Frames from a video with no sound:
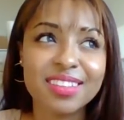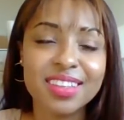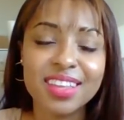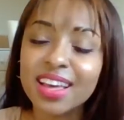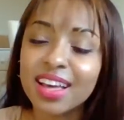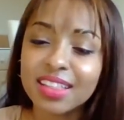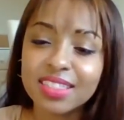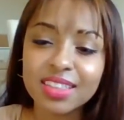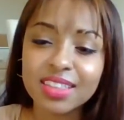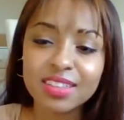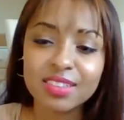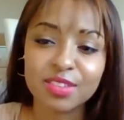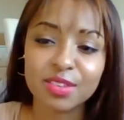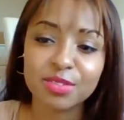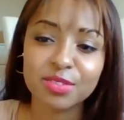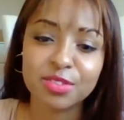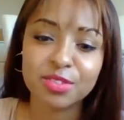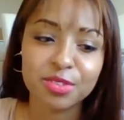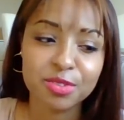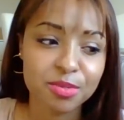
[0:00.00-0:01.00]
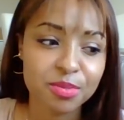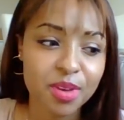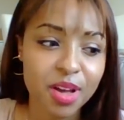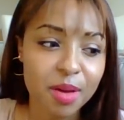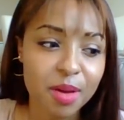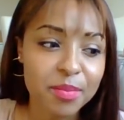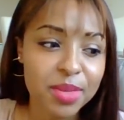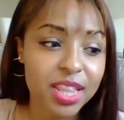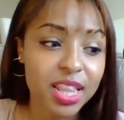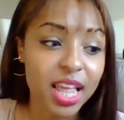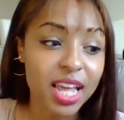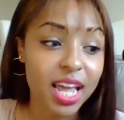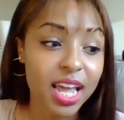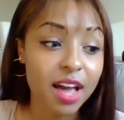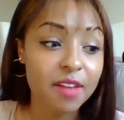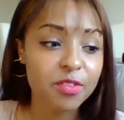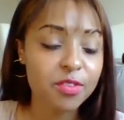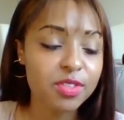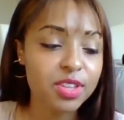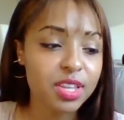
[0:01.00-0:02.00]
Yeah, I think so too. I mean,
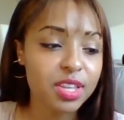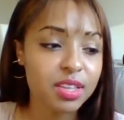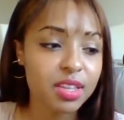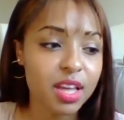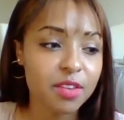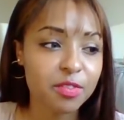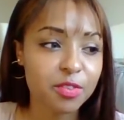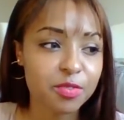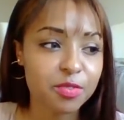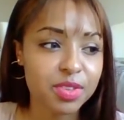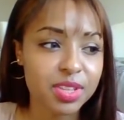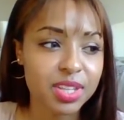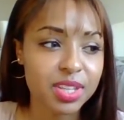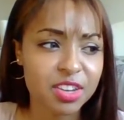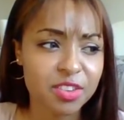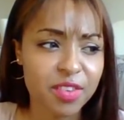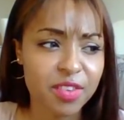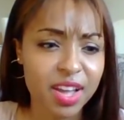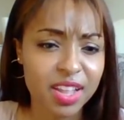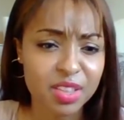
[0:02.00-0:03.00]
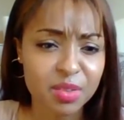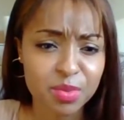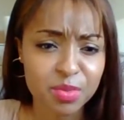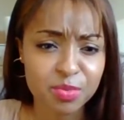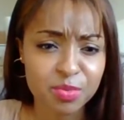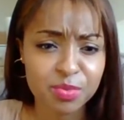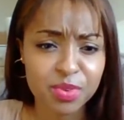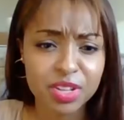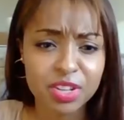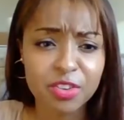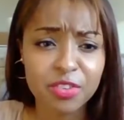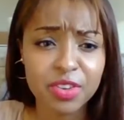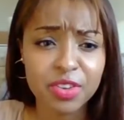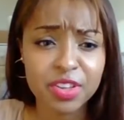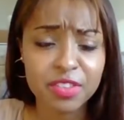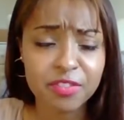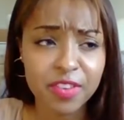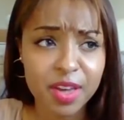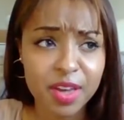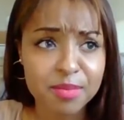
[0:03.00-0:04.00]
like I've only ever really interacted with one
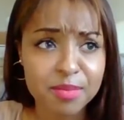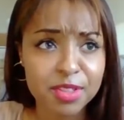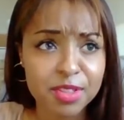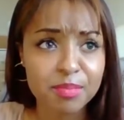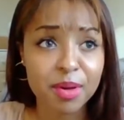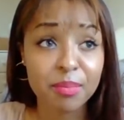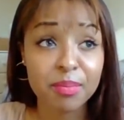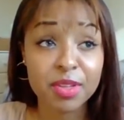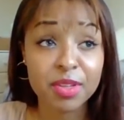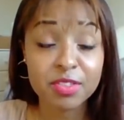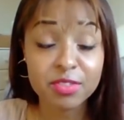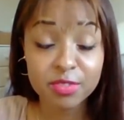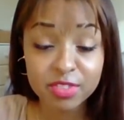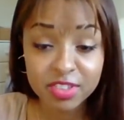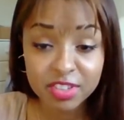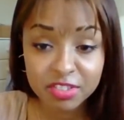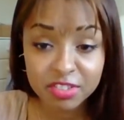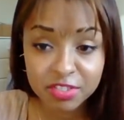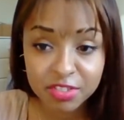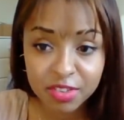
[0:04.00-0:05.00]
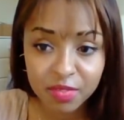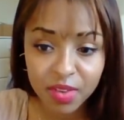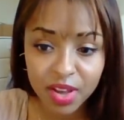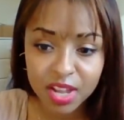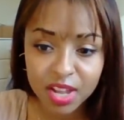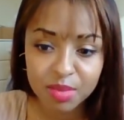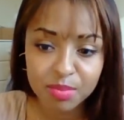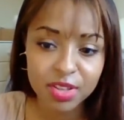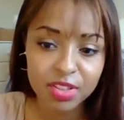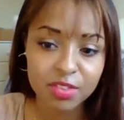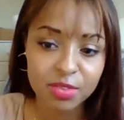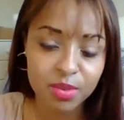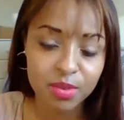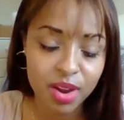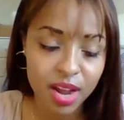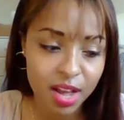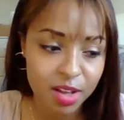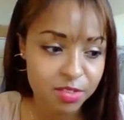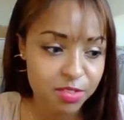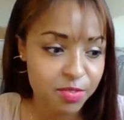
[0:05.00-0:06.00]
Korean family. My mentor teacher invited me to
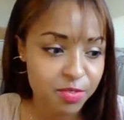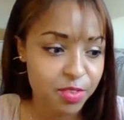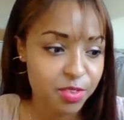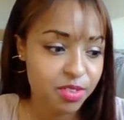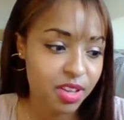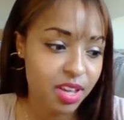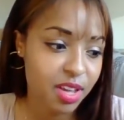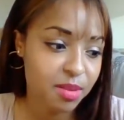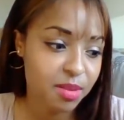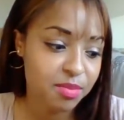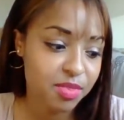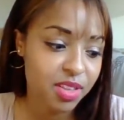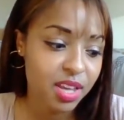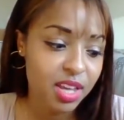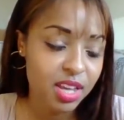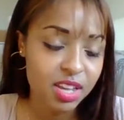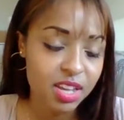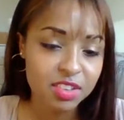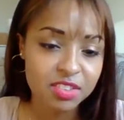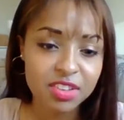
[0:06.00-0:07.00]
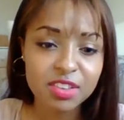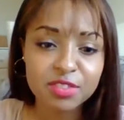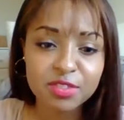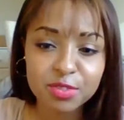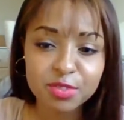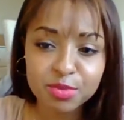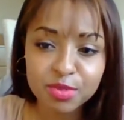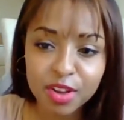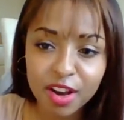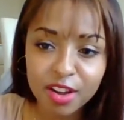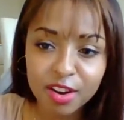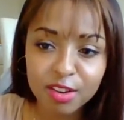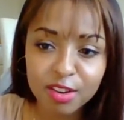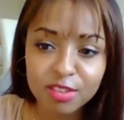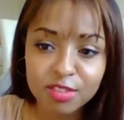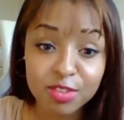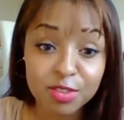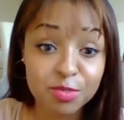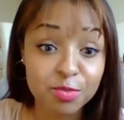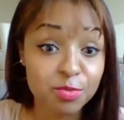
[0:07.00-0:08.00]
her house a few times. She has 2
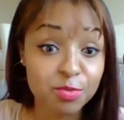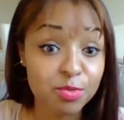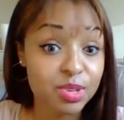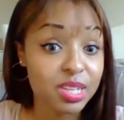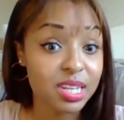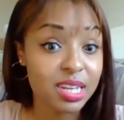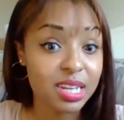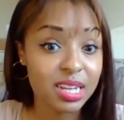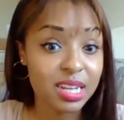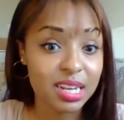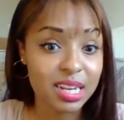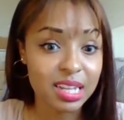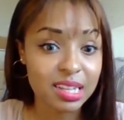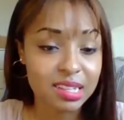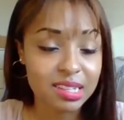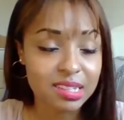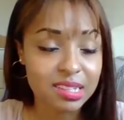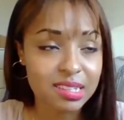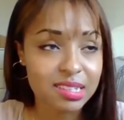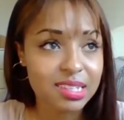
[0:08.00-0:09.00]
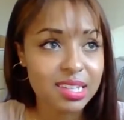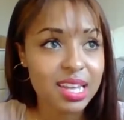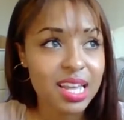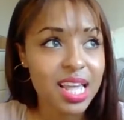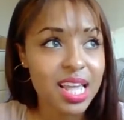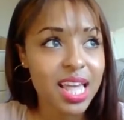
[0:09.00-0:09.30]
daughters. They're really good at English.